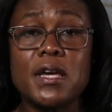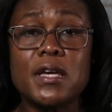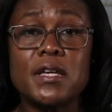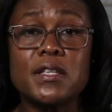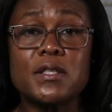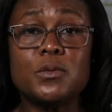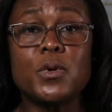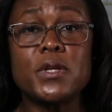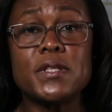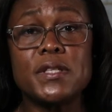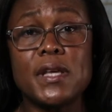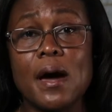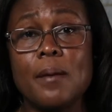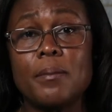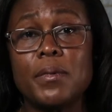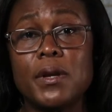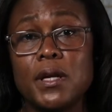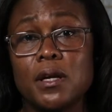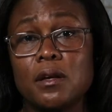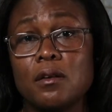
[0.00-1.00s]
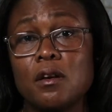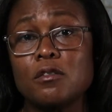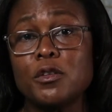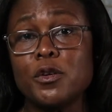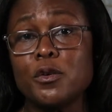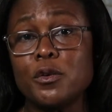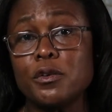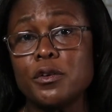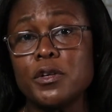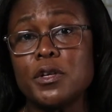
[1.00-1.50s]
is what's happening in our
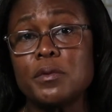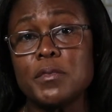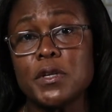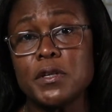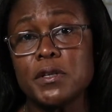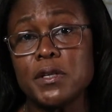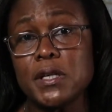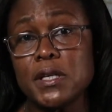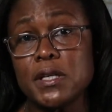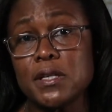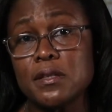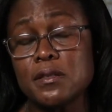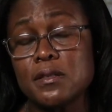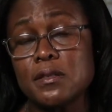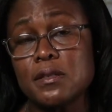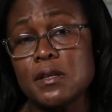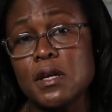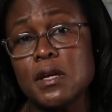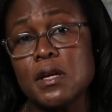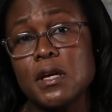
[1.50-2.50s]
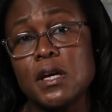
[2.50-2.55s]
local communities.